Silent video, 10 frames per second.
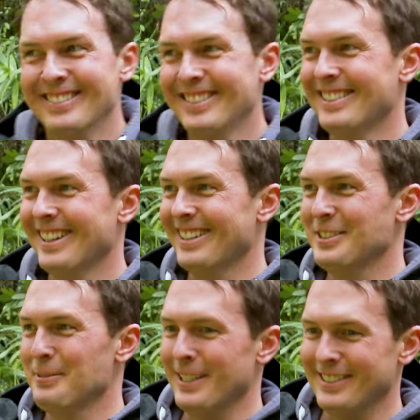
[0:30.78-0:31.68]
We did not
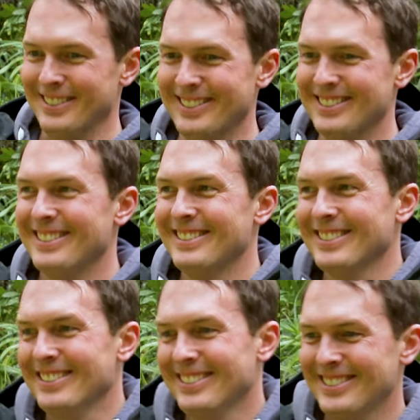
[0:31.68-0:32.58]
expect this,
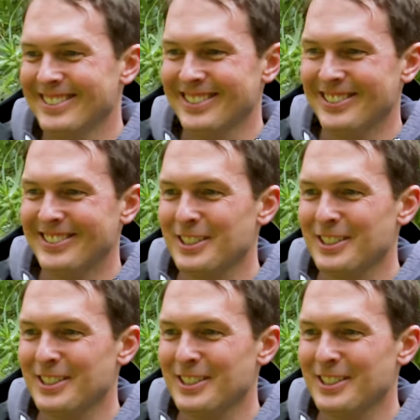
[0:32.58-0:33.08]
so this is a new